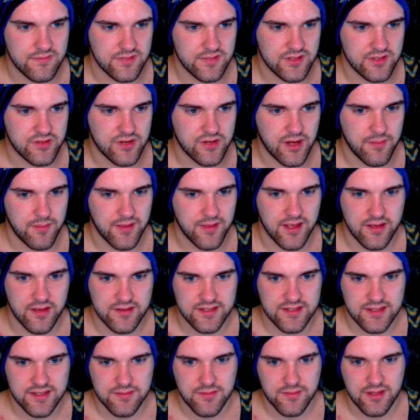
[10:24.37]
describing how
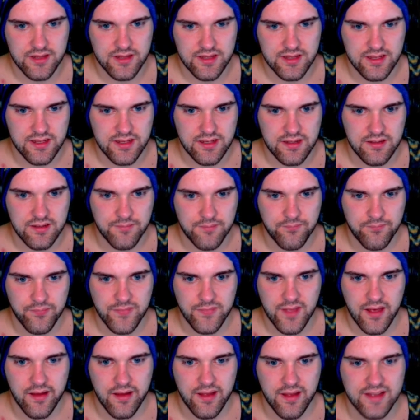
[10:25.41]
seemingly
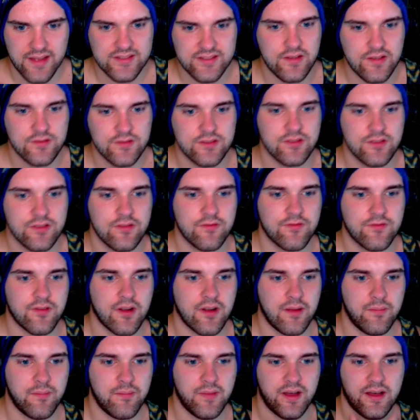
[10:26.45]
uh, it's also
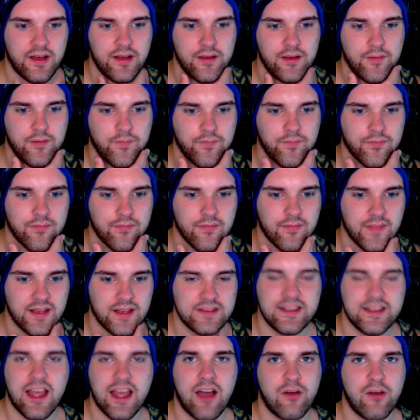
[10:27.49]
from uh,
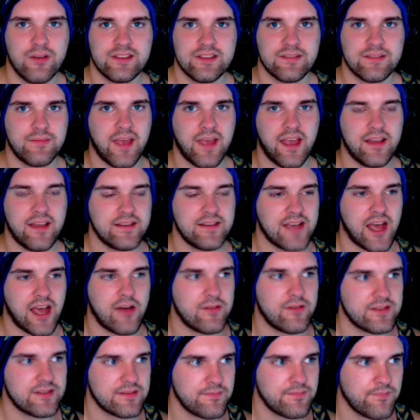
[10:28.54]
Taoism and
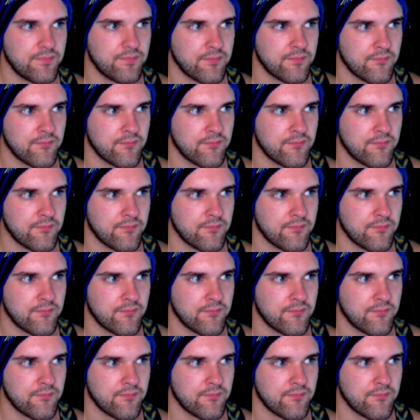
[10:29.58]
Taoism.